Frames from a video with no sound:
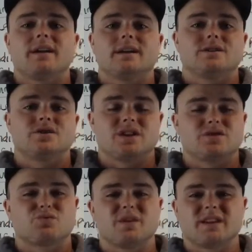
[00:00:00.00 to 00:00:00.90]

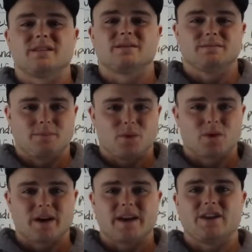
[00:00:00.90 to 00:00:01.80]
It's really
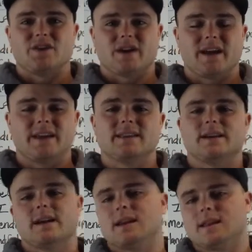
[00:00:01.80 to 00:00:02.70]
more in your head
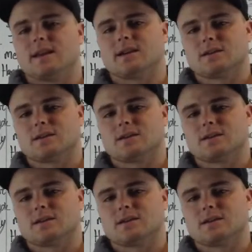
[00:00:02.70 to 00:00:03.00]
than anything.